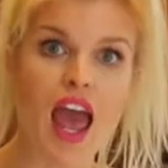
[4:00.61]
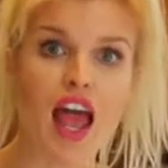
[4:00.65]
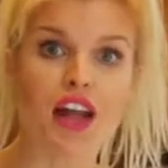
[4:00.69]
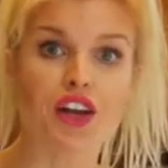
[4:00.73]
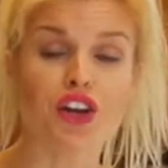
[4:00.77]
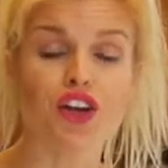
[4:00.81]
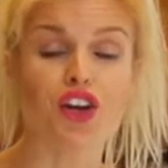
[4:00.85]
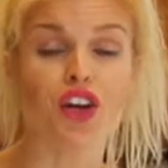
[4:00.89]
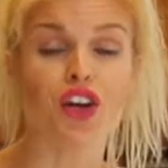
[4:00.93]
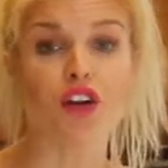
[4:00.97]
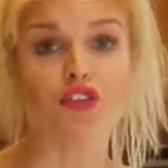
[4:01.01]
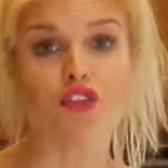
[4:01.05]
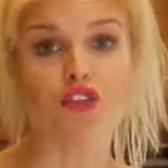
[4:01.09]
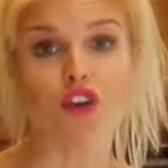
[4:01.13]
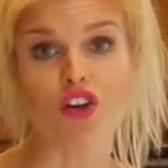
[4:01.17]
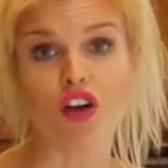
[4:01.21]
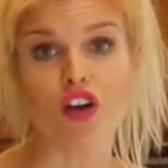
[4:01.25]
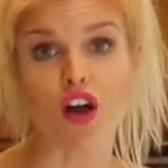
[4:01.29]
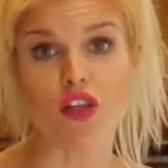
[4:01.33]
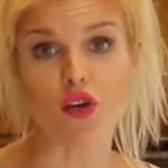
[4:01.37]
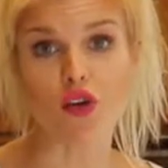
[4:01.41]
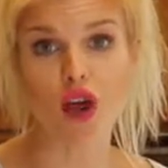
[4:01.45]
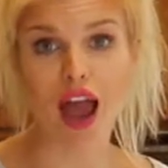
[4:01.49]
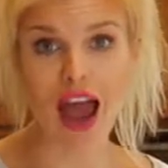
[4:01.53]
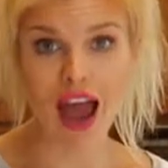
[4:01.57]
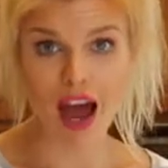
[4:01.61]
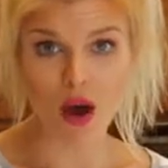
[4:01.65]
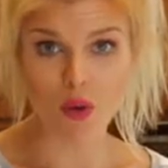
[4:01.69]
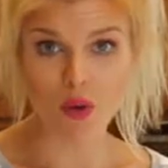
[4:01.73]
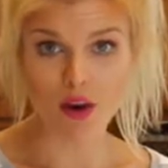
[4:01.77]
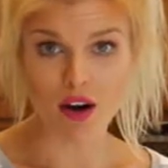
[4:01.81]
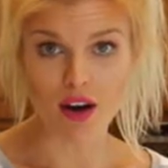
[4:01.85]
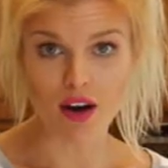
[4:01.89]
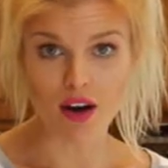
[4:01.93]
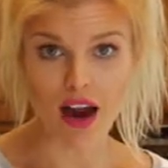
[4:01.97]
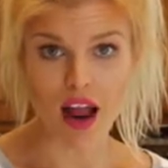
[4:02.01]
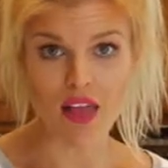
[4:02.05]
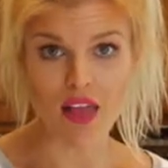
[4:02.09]
and cook it for another
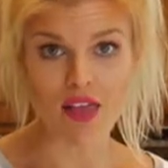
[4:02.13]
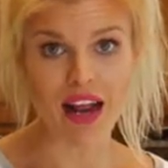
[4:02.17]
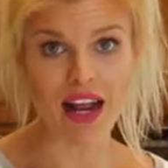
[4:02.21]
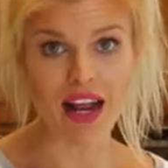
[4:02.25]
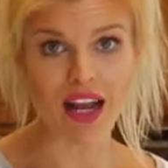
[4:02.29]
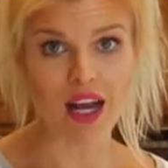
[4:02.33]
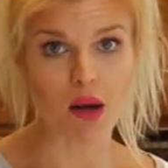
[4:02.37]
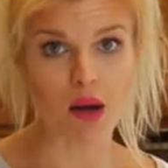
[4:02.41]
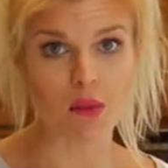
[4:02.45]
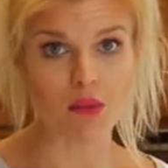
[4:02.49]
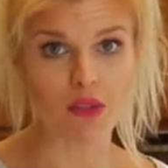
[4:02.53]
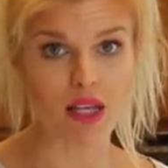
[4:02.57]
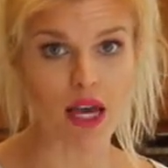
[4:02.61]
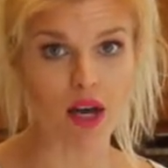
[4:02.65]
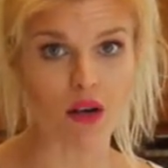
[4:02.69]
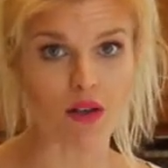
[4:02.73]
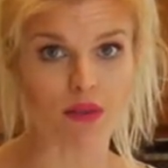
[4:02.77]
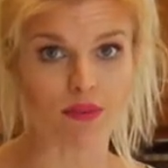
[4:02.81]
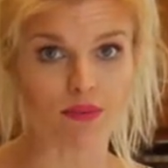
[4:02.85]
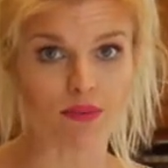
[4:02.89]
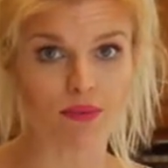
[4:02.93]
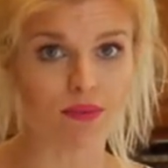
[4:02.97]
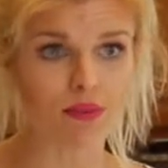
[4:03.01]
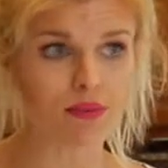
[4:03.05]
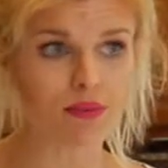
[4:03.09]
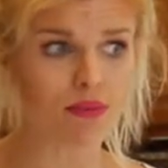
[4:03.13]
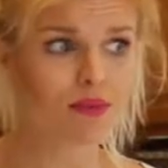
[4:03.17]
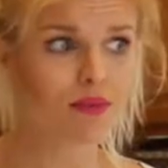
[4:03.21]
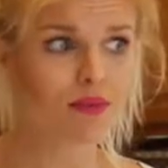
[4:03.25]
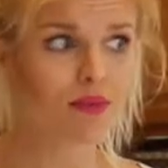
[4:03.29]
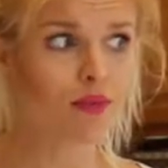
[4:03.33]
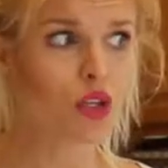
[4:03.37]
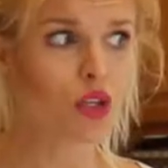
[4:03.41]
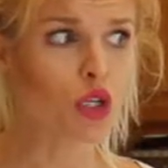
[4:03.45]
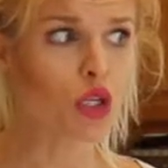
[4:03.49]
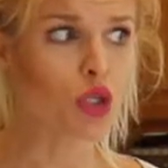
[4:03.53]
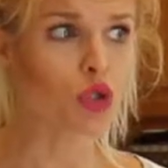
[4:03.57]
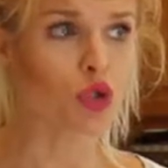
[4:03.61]
hour. And then it comes out
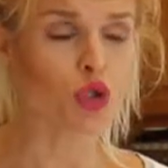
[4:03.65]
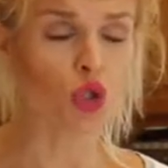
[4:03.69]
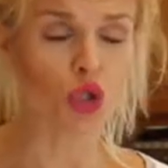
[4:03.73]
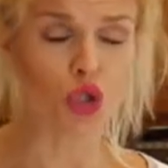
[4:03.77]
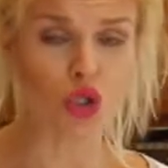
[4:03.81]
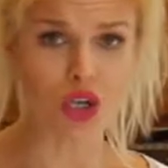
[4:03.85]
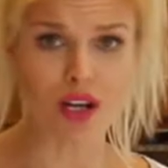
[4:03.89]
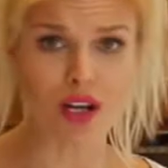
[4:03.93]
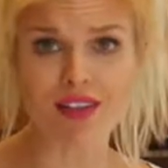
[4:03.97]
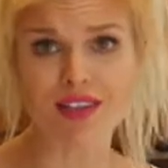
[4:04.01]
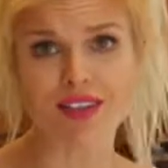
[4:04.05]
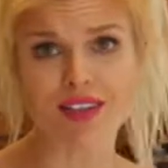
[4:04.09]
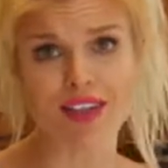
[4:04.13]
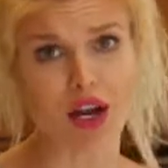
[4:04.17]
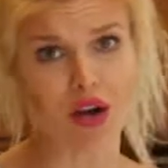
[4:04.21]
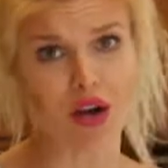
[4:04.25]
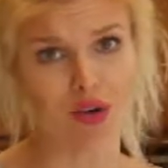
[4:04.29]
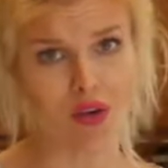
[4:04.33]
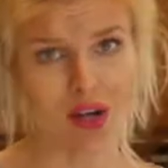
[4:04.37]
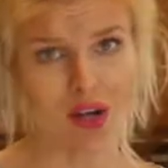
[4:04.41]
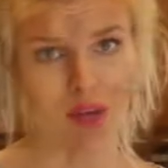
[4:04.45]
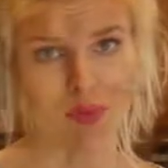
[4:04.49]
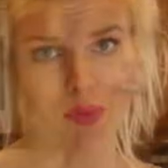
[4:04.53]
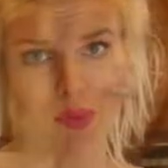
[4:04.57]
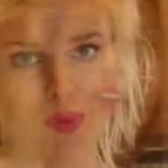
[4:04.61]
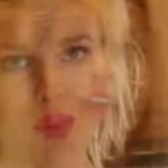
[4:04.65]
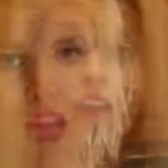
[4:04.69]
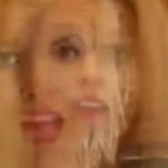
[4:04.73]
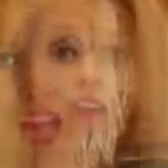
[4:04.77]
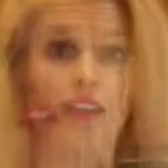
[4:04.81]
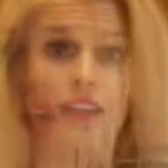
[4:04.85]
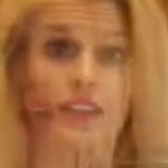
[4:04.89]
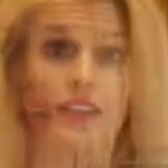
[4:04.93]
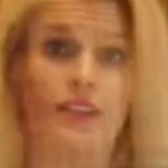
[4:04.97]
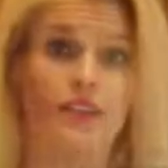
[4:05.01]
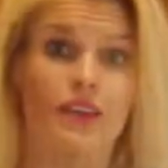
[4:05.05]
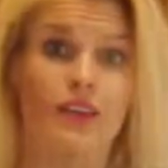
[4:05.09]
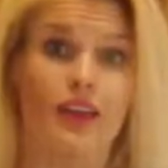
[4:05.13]
just incredible. All
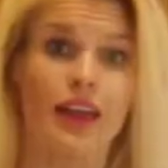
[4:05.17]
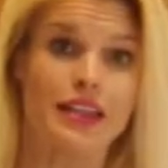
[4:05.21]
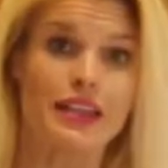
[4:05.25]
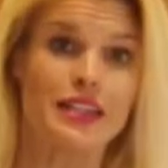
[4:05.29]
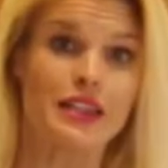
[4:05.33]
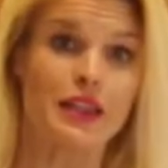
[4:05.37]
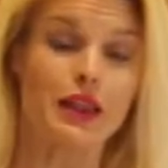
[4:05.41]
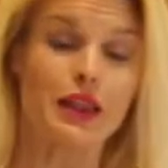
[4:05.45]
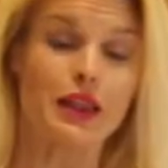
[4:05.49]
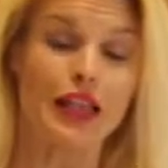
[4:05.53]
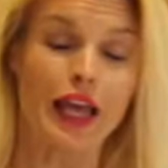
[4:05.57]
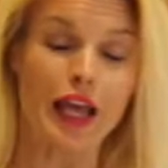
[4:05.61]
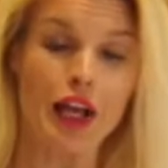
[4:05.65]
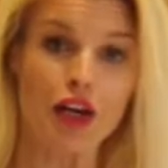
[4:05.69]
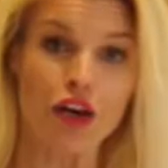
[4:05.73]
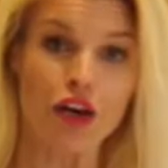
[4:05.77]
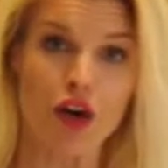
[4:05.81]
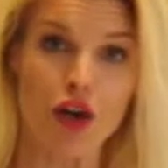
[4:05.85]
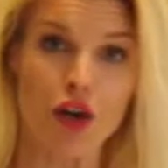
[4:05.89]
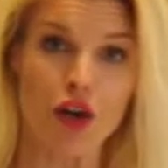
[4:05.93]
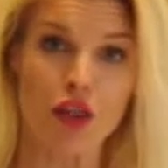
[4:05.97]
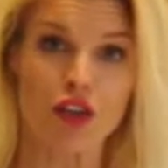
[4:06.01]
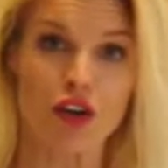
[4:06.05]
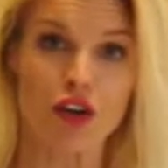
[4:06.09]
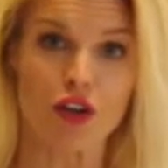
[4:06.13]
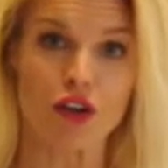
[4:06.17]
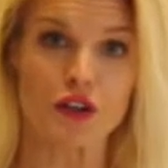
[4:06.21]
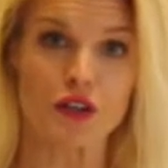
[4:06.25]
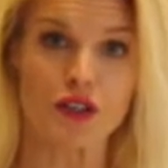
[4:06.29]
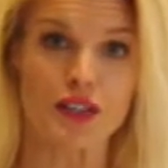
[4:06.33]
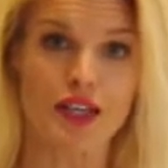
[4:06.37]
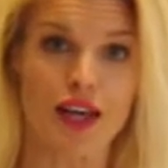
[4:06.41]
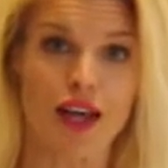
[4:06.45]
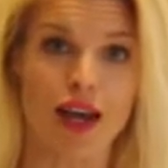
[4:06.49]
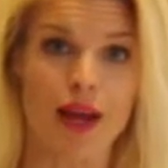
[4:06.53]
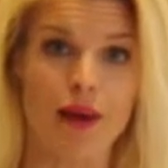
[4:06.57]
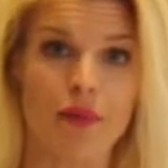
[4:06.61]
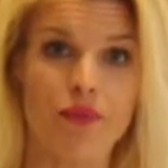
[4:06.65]
right, it's later on
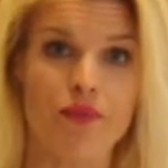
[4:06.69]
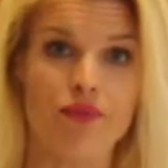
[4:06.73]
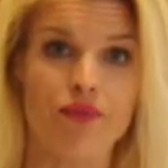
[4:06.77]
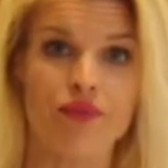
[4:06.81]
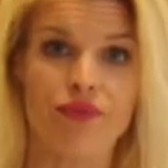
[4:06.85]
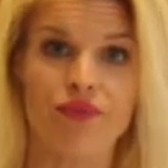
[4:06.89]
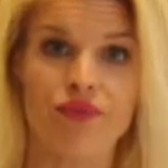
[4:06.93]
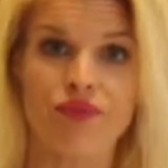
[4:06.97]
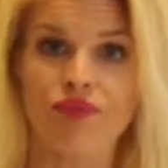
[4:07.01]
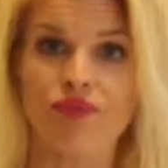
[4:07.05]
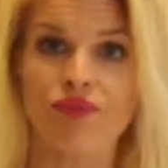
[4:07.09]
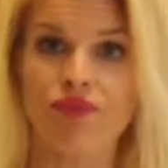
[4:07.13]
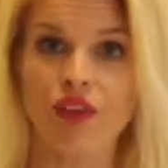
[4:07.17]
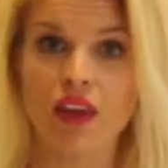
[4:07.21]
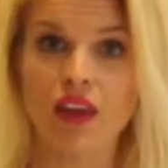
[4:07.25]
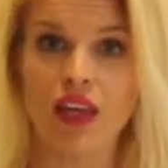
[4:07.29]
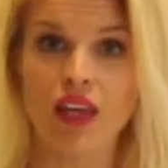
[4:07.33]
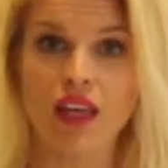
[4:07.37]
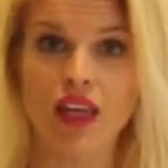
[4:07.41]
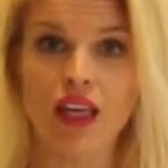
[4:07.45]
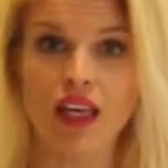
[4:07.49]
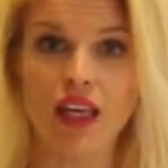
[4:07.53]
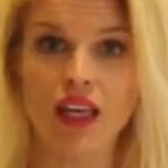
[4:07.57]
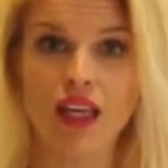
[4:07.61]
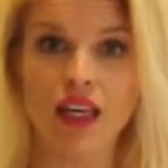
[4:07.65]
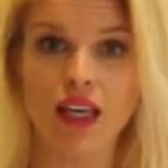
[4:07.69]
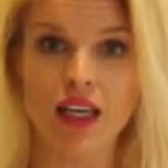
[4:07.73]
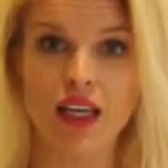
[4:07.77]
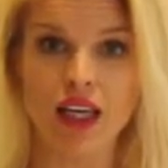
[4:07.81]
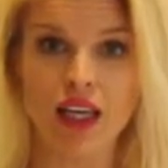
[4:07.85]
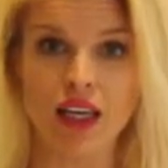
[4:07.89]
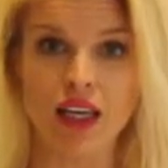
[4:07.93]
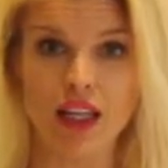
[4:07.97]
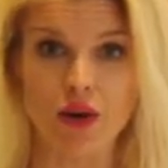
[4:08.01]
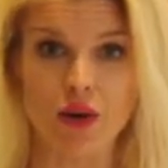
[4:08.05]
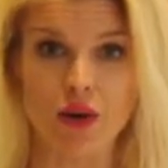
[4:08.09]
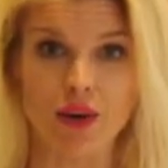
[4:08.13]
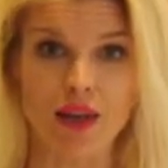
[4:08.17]
Thursday,
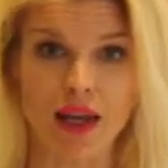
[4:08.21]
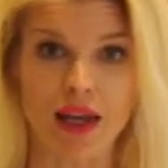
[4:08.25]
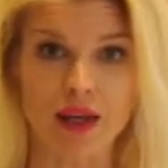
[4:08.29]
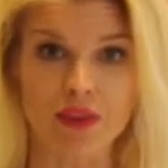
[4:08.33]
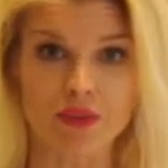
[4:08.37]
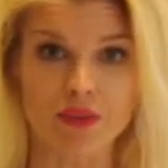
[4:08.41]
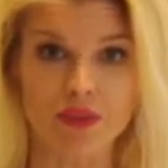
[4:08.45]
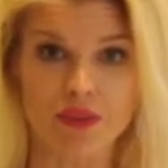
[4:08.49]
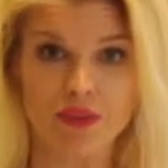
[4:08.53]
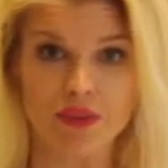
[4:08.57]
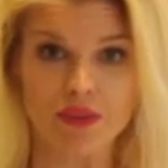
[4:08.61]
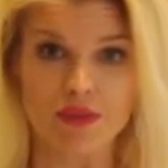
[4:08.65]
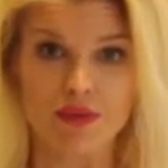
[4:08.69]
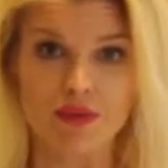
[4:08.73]
clearly.